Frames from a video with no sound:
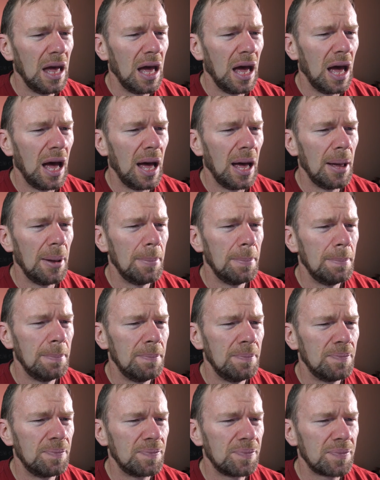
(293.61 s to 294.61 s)
But
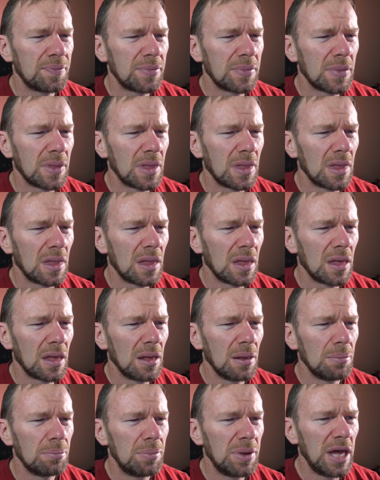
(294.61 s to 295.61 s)

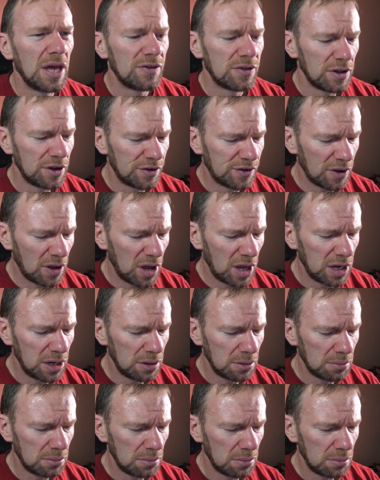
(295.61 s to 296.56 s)
yes, the design,